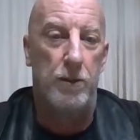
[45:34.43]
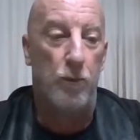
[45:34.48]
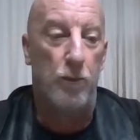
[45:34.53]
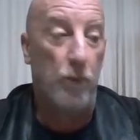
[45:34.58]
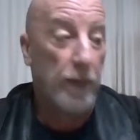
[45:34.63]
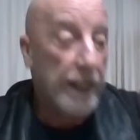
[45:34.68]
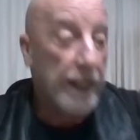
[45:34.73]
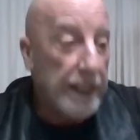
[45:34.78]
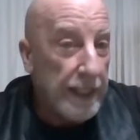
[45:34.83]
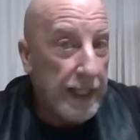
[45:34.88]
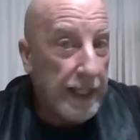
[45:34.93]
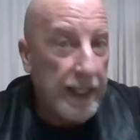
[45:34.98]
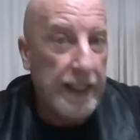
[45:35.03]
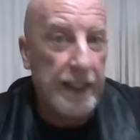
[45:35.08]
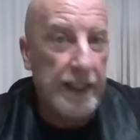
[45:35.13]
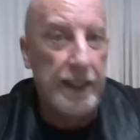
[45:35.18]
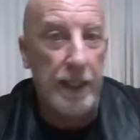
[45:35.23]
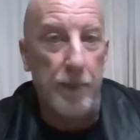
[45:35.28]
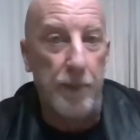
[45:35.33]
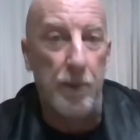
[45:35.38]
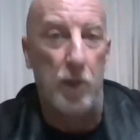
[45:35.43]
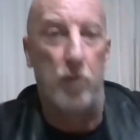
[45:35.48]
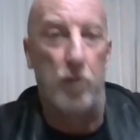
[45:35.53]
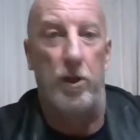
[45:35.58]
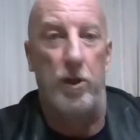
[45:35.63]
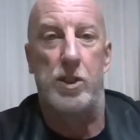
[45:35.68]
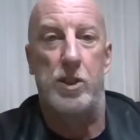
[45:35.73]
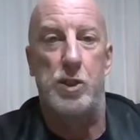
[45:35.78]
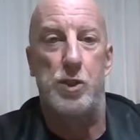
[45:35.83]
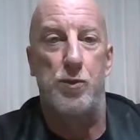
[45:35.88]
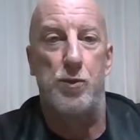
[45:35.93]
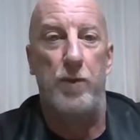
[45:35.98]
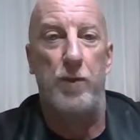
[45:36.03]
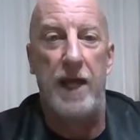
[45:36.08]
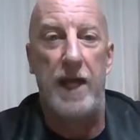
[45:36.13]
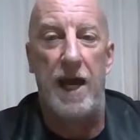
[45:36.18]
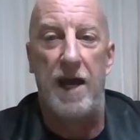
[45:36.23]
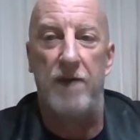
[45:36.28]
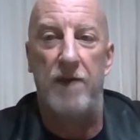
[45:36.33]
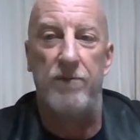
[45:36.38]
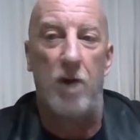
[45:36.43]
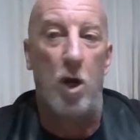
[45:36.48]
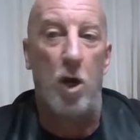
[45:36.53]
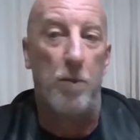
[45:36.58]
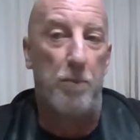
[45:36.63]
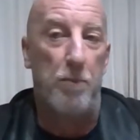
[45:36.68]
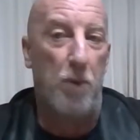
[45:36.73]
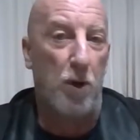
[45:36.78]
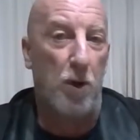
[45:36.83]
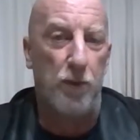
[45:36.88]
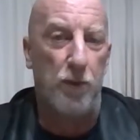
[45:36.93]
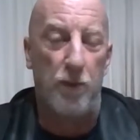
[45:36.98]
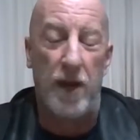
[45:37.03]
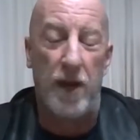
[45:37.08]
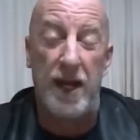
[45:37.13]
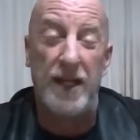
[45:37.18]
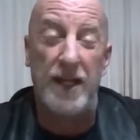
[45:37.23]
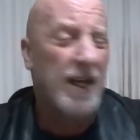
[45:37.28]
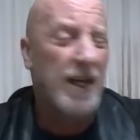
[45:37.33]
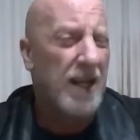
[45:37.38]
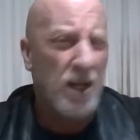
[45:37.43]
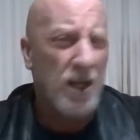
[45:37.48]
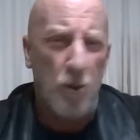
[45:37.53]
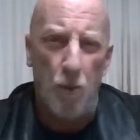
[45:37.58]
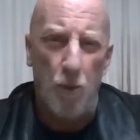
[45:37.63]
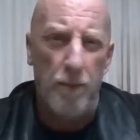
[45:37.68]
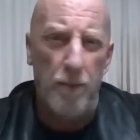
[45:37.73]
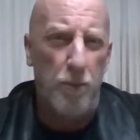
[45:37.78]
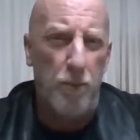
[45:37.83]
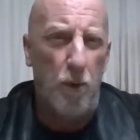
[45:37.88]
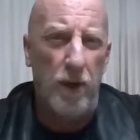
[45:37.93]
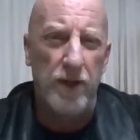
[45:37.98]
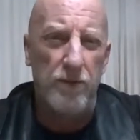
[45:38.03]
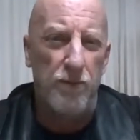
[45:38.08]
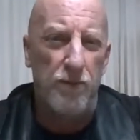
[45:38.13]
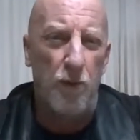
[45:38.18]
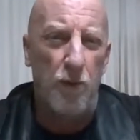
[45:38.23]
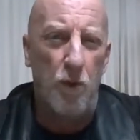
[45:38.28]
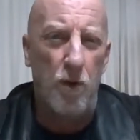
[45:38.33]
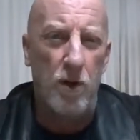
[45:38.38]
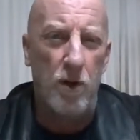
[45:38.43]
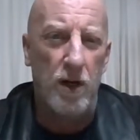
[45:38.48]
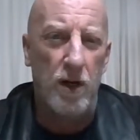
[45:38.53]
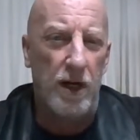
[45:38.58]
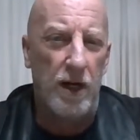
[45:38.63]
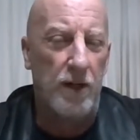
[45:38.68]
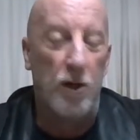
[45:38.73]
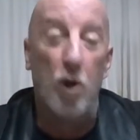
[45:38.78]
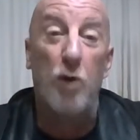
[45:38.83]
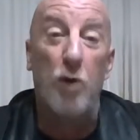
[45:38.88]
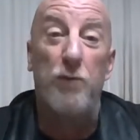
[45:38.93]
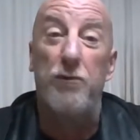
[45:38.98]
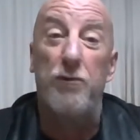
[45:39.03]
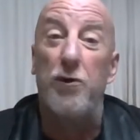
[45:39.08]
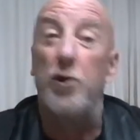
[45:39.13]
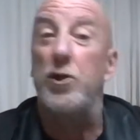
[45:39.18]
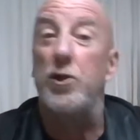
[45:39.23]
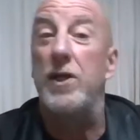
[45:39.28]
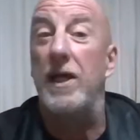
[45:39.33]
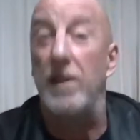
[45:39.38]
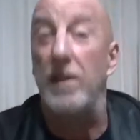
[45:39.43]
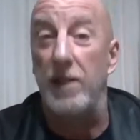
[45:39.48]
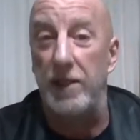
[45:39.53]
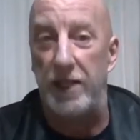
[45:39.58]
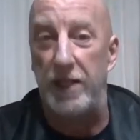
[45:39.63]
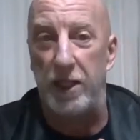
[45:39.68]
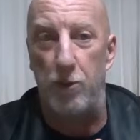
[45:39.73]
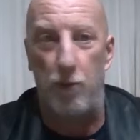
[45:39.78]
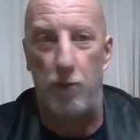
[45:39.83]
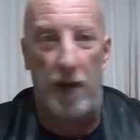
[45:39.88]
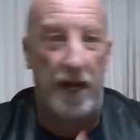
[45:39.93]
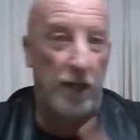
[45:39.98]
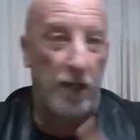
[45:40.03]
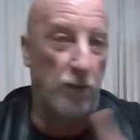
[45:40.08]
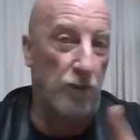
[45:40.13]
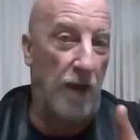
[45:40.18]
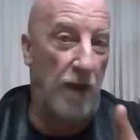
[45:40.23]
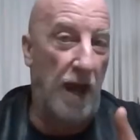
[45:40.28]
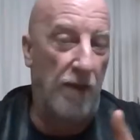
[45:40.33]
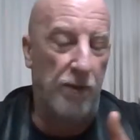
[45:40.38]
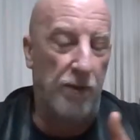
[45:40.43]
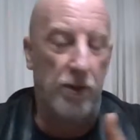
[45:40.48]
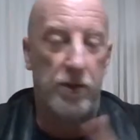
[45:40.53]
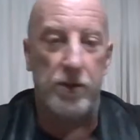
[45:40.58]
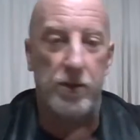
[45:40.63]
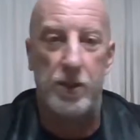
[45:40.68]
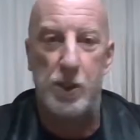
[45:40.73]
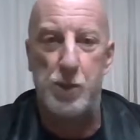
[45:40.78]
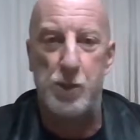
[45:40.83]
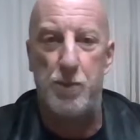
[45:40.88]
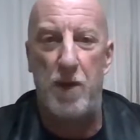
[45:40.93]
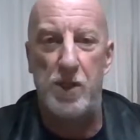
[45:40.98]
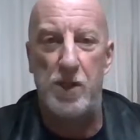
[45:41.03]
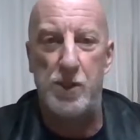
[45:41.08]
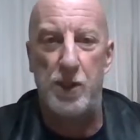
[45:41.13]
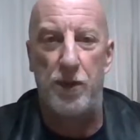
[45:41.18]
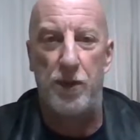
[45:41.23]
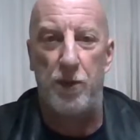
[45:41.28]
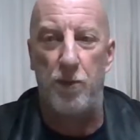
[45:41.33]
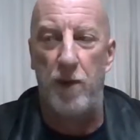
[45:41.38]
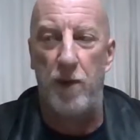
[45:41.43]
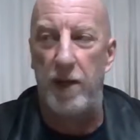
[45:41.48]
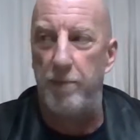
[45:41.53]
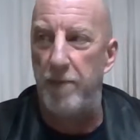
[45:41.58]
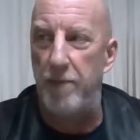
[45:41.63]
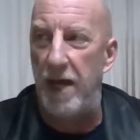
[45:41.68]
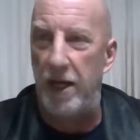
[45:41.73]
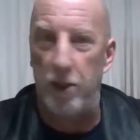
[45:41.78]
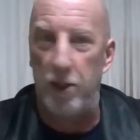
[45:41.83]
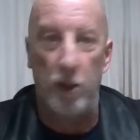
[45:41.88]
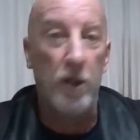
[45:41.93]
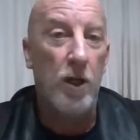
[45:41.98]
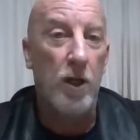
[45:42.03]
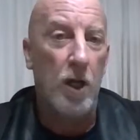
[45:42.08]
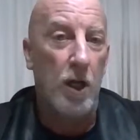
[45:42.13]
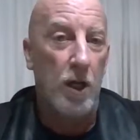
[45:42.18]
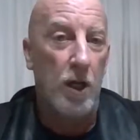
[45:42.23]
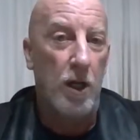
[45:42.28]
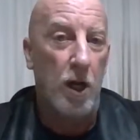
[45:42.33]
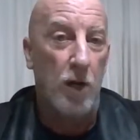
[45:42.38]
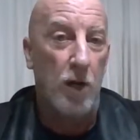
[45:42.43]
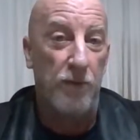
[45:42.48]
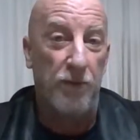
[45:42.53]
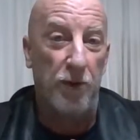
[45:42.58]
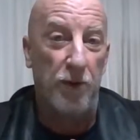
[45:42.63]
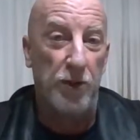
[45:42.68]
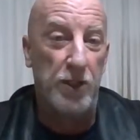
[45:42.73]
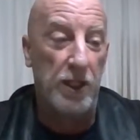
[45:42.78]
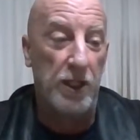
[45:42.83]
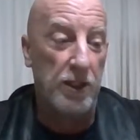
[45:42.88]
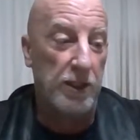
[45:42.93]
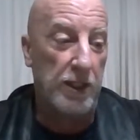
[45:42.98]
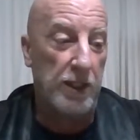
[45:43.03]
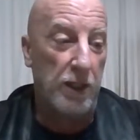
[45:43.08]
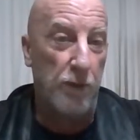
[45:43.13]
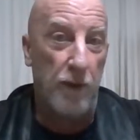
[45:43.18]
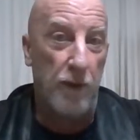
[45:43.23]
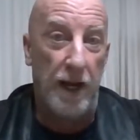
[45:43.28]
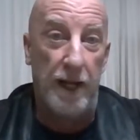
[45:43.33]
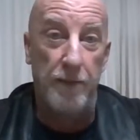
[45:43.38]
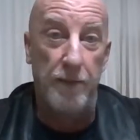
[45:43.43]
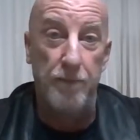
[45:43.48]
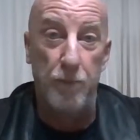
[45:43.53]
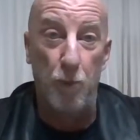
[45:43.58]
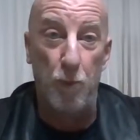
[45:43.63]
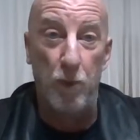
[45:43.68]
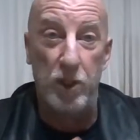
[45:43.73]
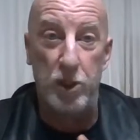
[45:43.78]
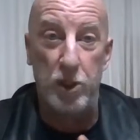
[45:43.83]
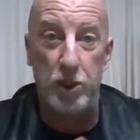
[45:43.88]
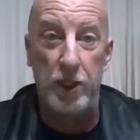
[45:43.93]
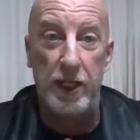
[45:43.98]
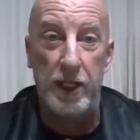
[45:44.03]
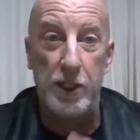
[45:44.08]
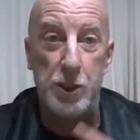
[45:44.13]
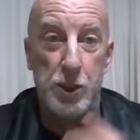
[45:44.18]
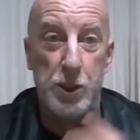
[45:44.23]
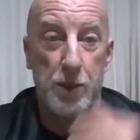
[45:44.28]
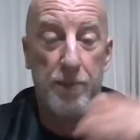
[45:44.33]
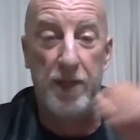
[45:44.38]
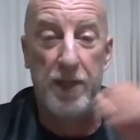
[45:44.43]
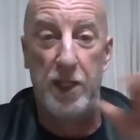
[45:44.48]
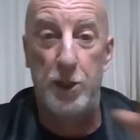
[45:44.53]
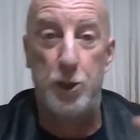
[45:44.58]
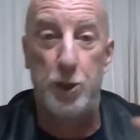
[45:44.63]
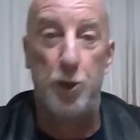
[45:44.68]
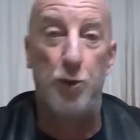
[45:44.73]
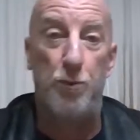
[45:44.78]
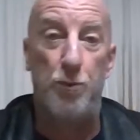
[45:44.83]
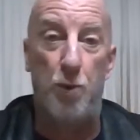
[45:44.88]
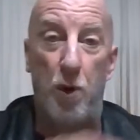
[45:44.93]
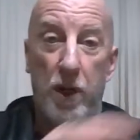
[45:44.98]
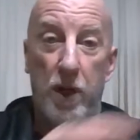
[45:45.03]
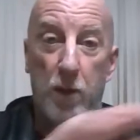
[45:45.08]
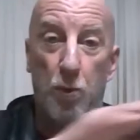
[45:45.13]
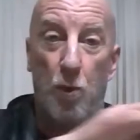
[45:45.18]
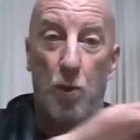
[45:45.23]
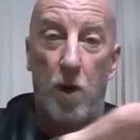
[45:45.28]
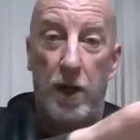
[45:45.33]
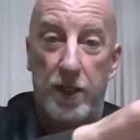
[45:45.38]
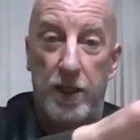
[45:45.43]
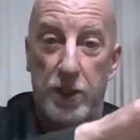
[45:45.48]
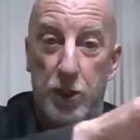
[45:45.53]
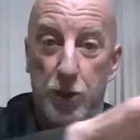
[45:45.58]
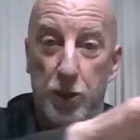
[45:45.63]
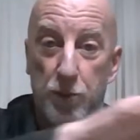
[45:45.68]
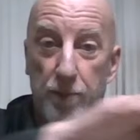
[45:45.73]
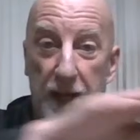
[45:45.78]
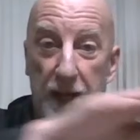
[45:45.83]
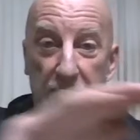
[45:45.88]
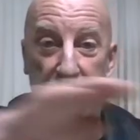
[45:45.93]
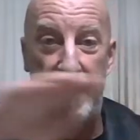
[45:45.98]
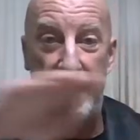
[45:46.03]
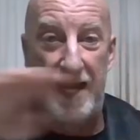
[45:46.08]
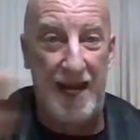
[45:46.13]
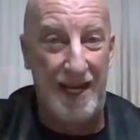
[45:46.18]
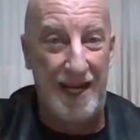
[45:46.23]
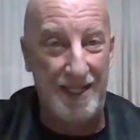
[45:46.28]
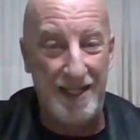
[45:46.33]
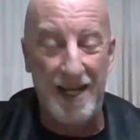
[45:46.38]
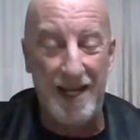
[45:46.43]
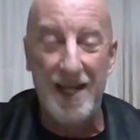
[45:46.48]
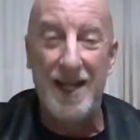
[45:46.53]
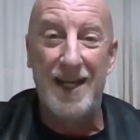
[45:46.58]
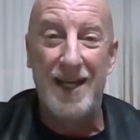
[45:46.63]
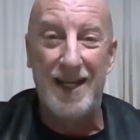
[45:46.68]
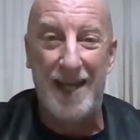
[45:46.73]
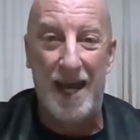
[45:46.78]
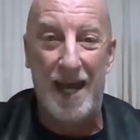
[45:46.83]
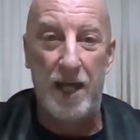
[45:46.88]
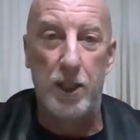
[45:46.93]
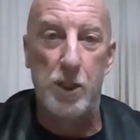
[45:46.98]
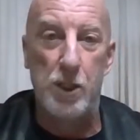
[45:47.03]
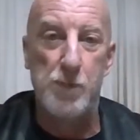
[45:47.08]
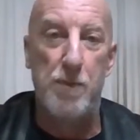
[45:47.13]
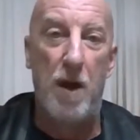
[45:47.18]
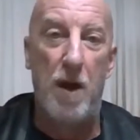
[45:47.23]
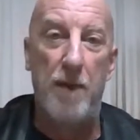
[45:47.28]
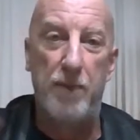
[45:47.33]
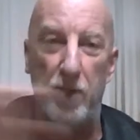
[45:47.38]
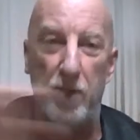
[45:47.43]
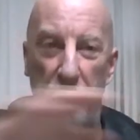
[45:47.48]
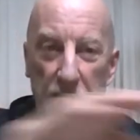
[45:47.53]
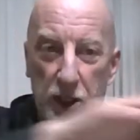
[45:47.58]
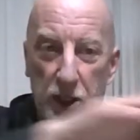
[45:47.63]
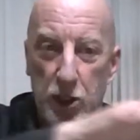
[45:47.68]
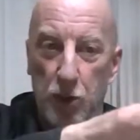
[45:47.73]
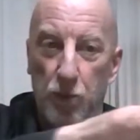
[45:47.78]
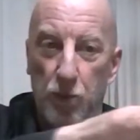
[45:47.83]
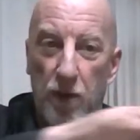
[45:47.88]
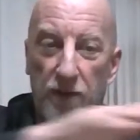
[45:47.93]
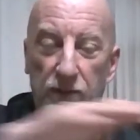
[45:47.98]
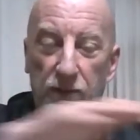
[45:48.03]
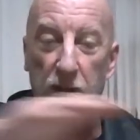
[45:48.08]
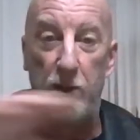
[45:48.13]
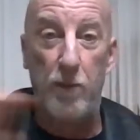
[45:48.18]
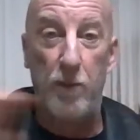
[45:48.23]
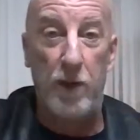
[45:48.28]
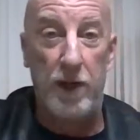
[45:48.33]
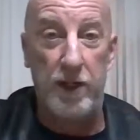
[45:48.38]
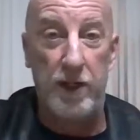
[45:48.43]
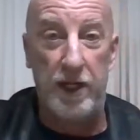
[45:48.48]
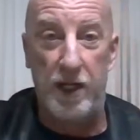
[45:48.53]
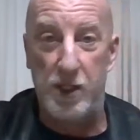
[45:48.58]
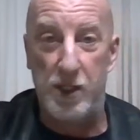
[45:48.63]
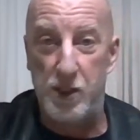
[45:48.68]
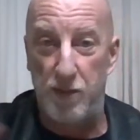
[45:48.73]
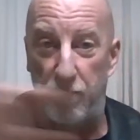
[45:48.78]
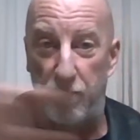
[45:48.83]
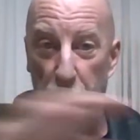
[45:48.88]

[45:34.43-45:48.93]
We need immigrants. We have our birth rate, 1.4, our fertility rate, rather, express it in the right manner. Our fertility rate, which needs to be 2.1 to maintain Canada's population roughly where it is.